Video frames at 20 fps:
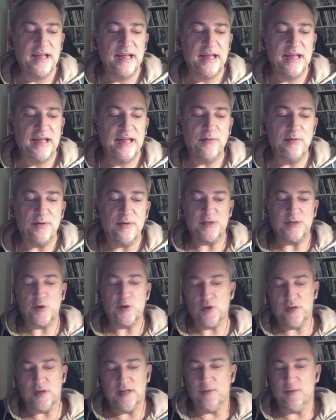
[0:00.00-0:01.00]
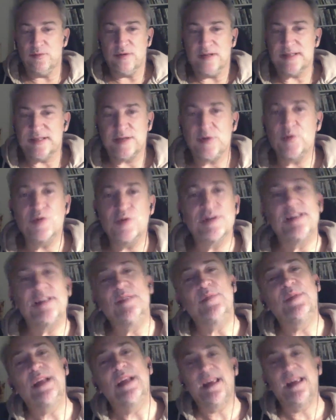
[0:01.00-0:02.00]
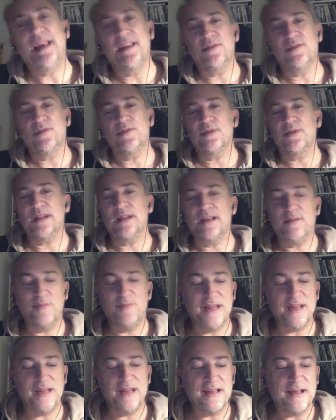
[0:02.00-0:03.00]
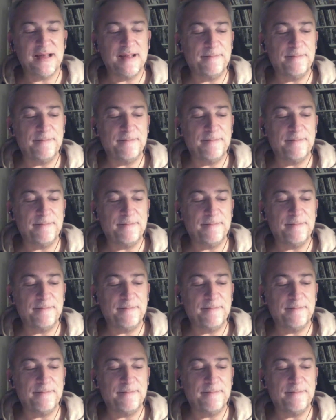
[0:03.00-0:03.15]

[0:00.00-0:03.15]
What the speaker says: he was good in playing, you know what I mean?